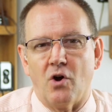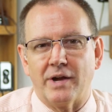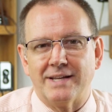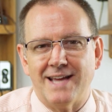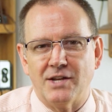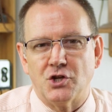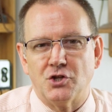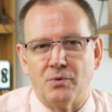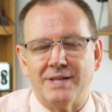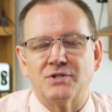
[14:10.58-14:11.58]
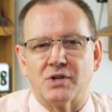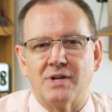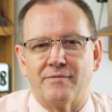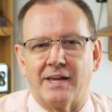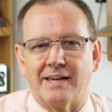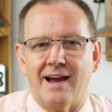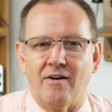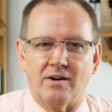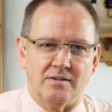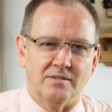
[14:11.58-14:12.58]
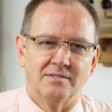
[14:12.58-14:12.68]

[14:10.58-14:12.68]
no, drawing attention to an no, insignificant character?